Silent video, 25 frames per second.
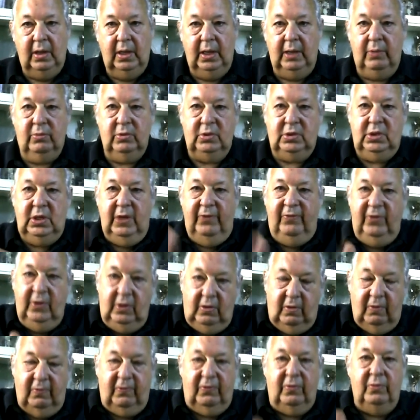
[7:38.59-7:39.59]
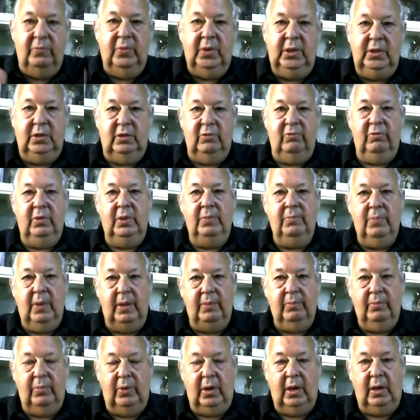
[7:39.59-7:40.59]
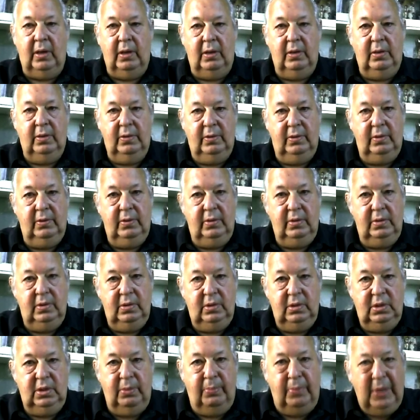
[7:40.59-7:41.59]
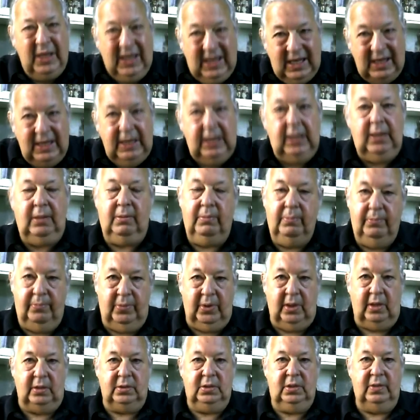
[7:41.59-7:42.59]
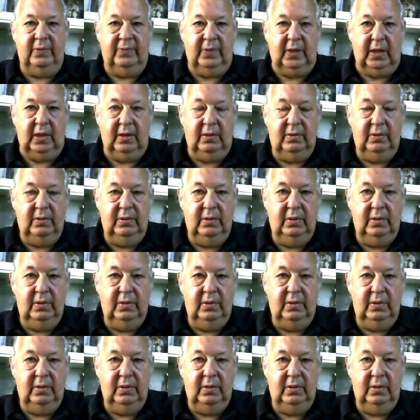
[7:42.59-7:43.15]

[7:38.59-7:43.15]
it was difficult for me to remember the beginning part of it,